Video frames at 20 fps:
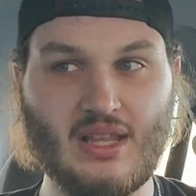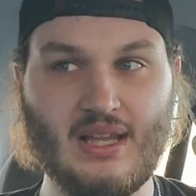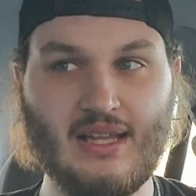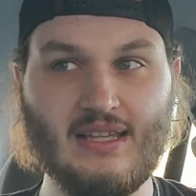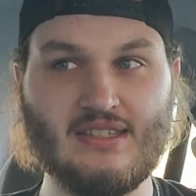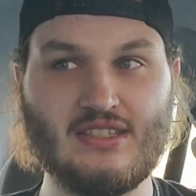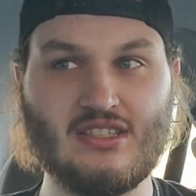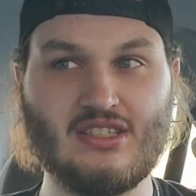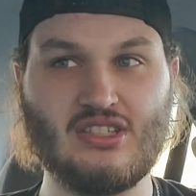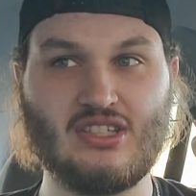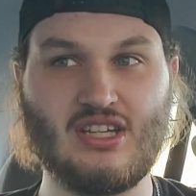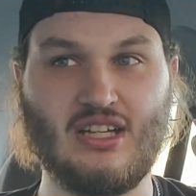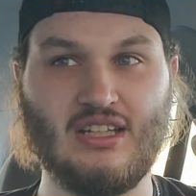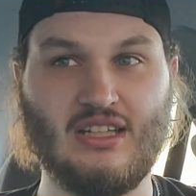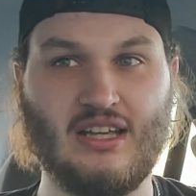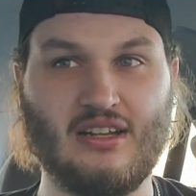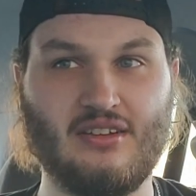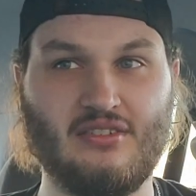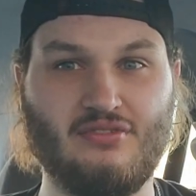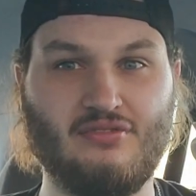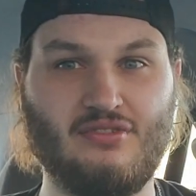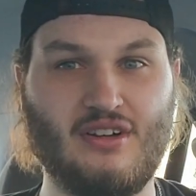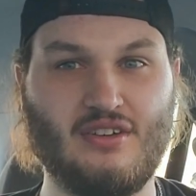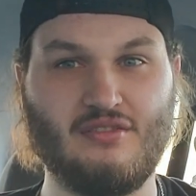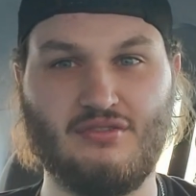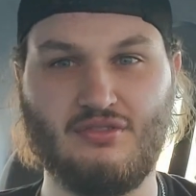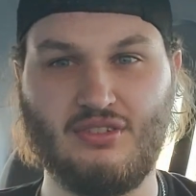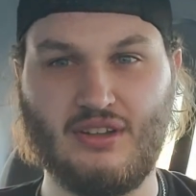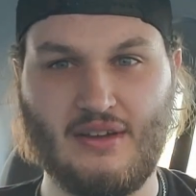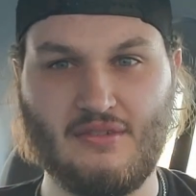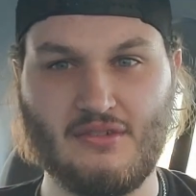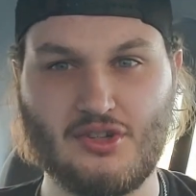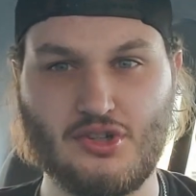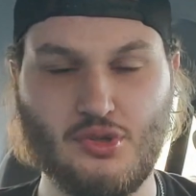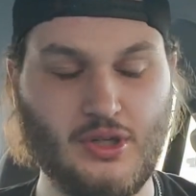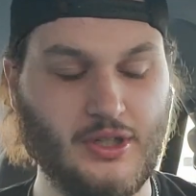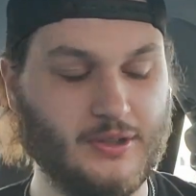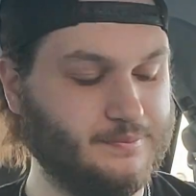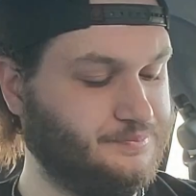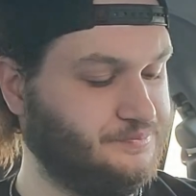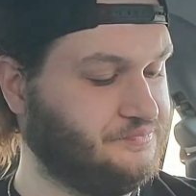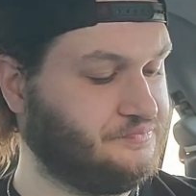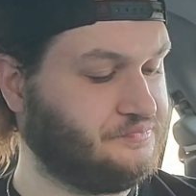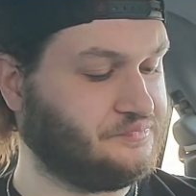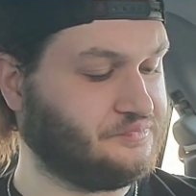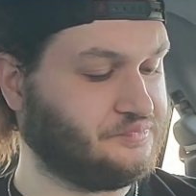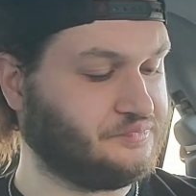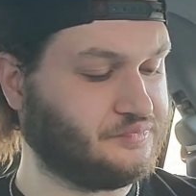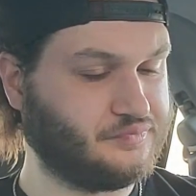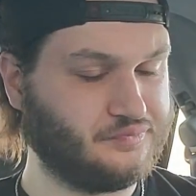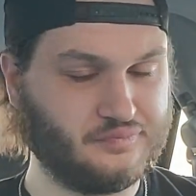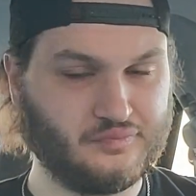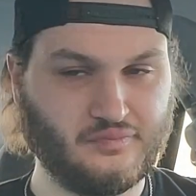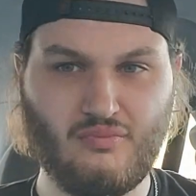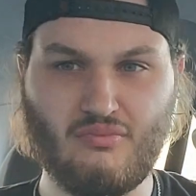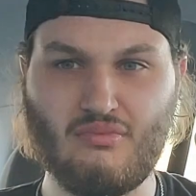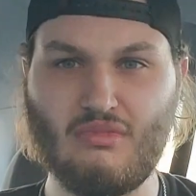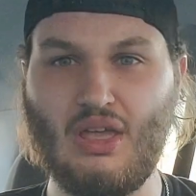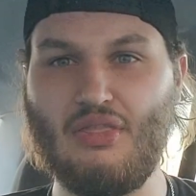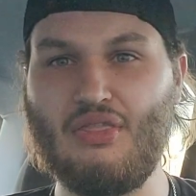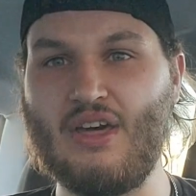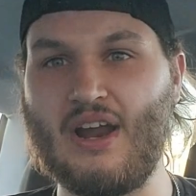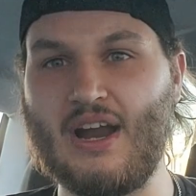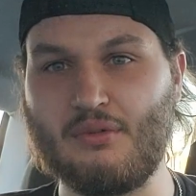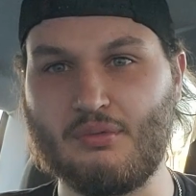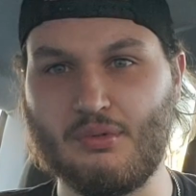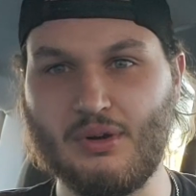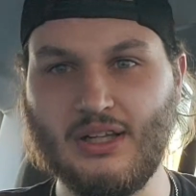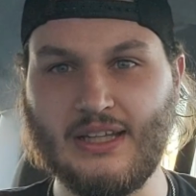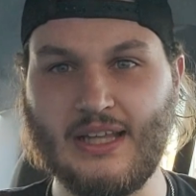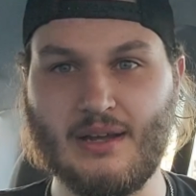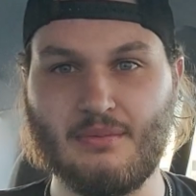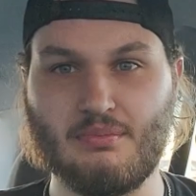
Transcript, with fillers: It's just got a lot of fun flavor to it that I really